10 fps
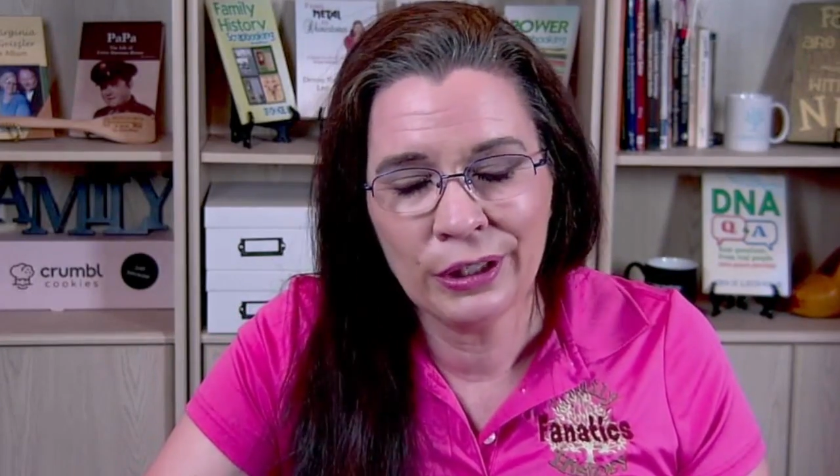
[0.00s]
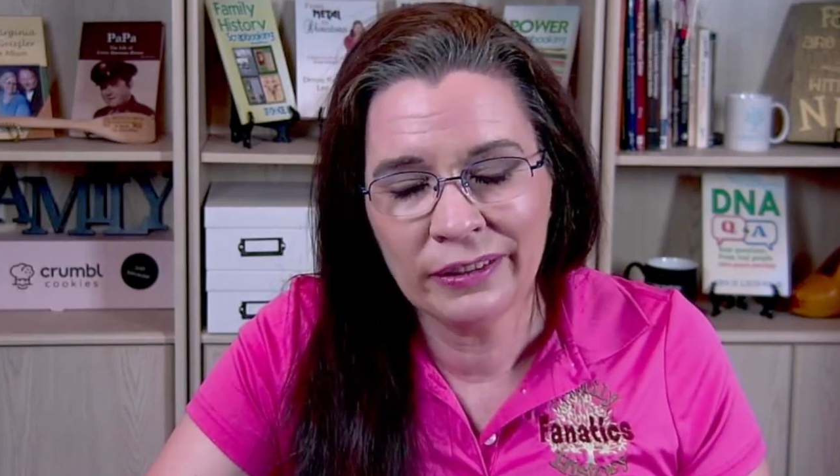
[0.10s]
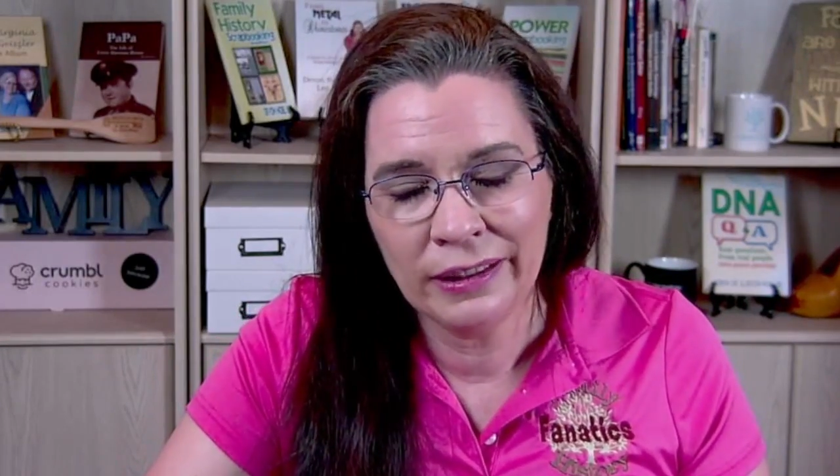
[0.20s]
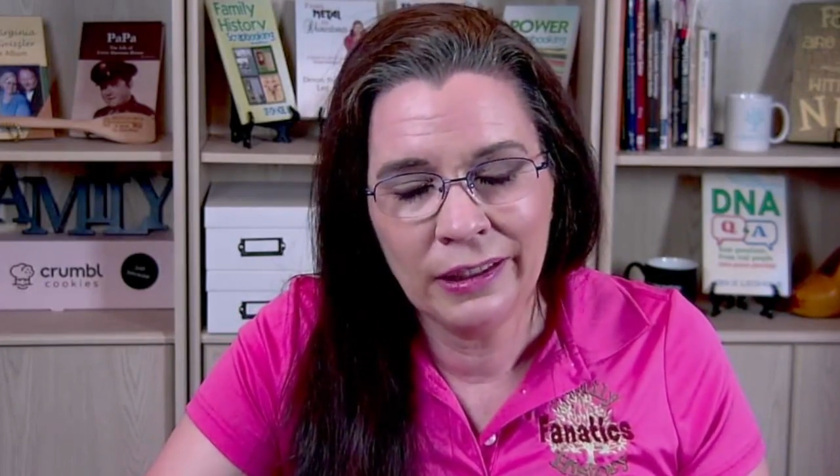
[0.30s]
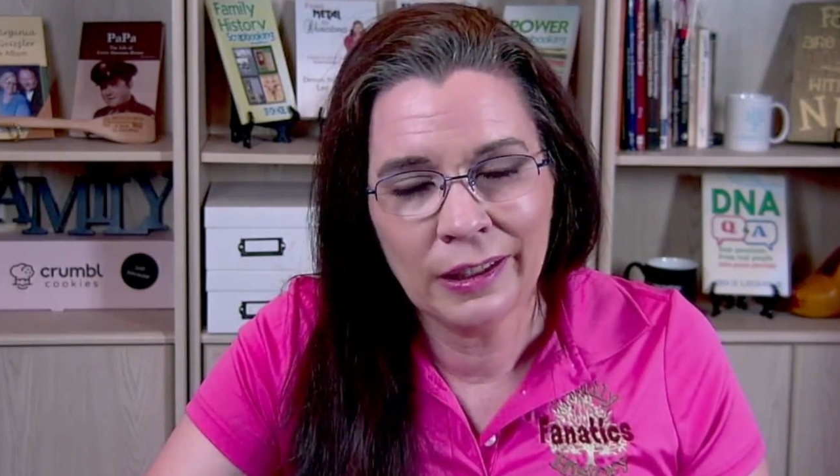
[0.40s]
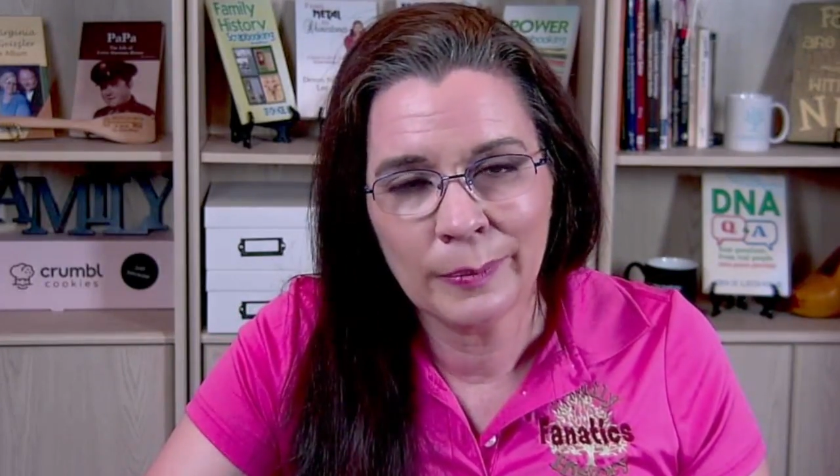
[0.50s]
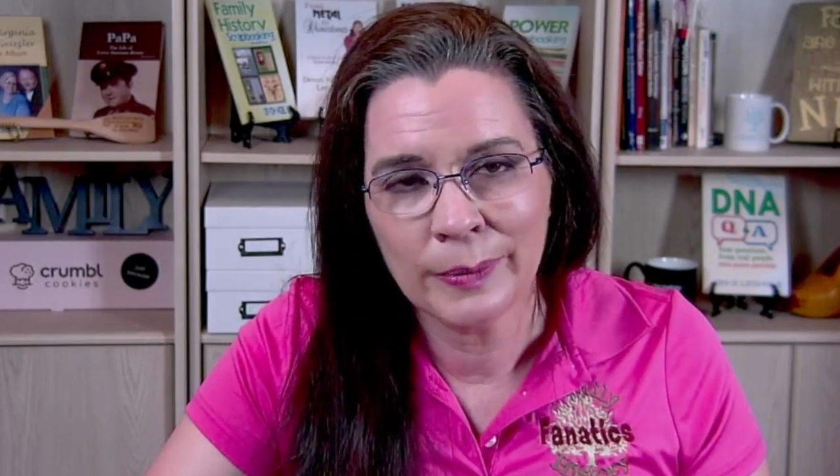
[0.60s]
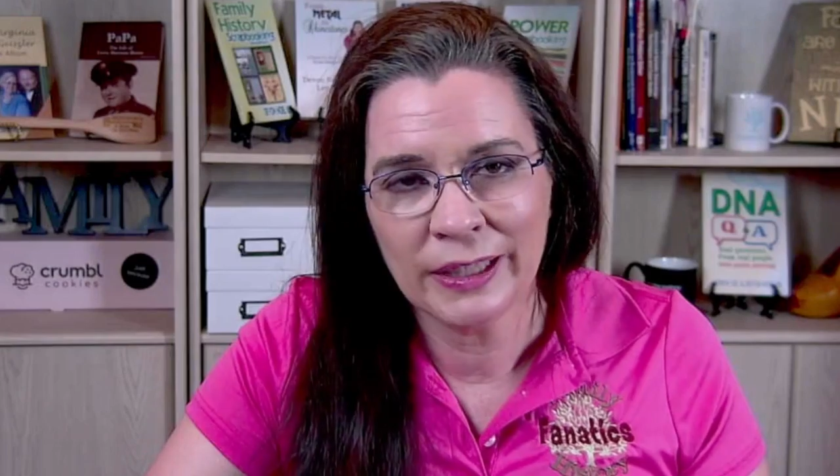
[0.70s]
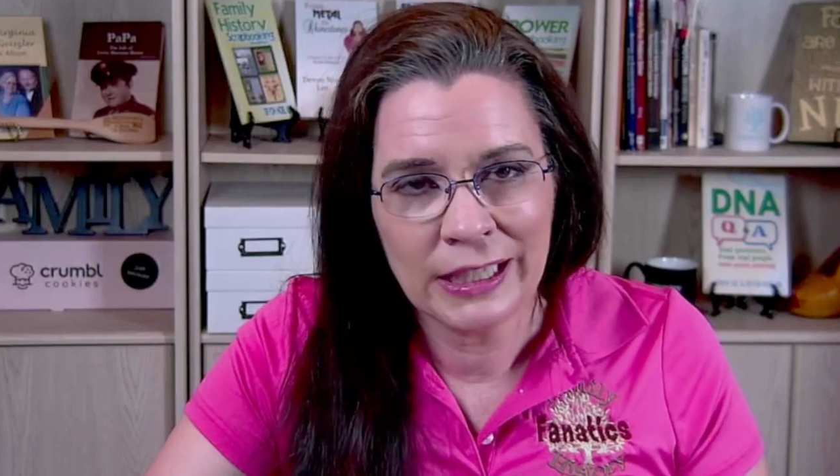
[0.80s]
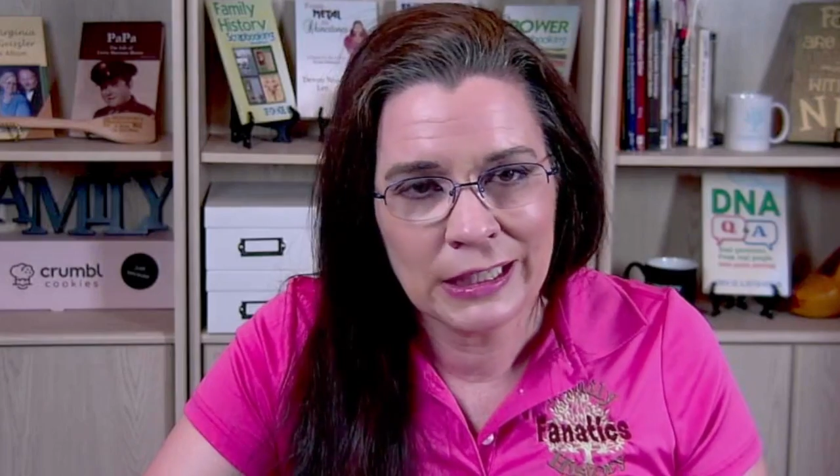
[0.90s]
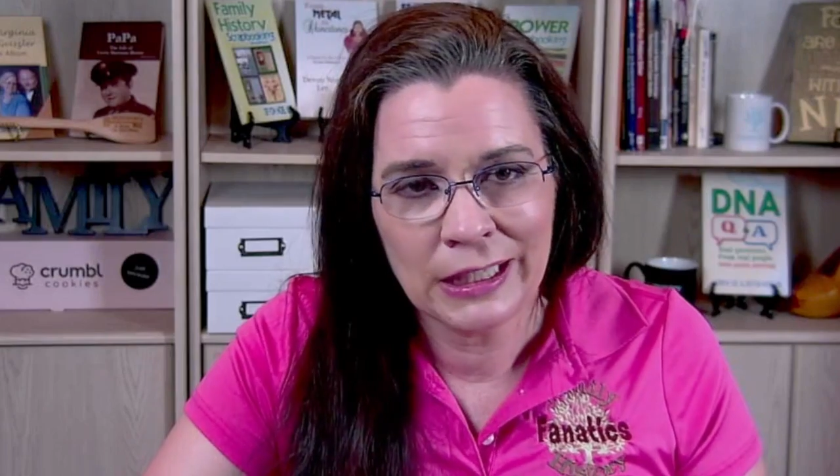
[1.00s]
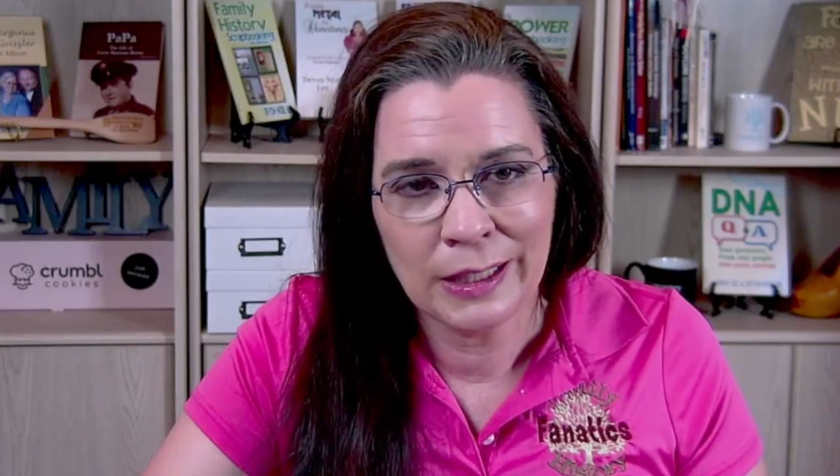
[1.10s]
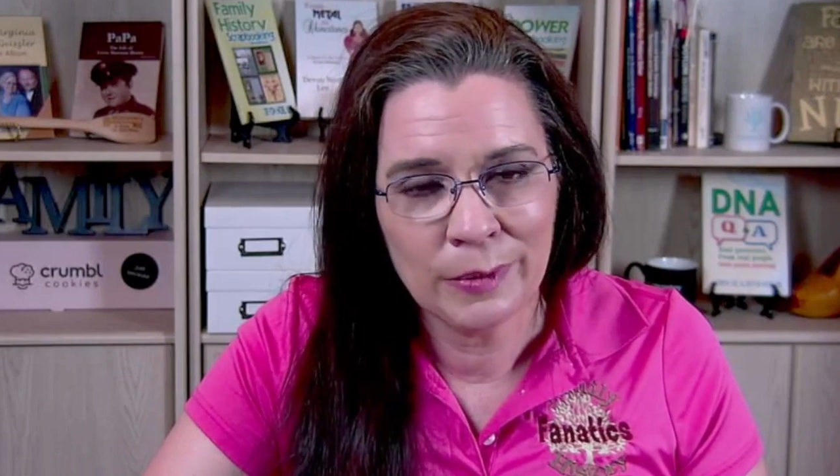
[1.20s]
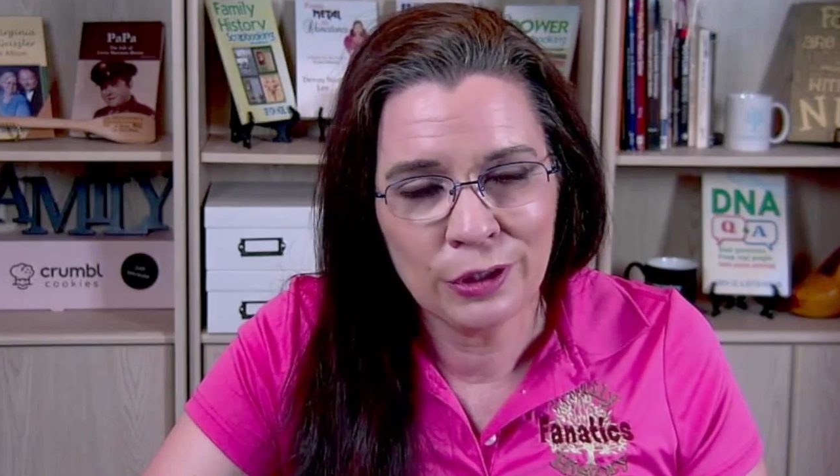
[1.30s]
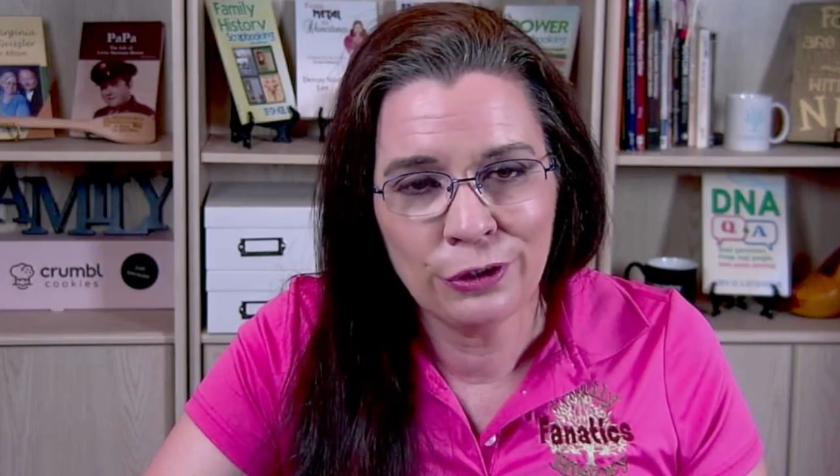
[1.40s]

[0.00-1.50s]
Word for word: cleaning up place names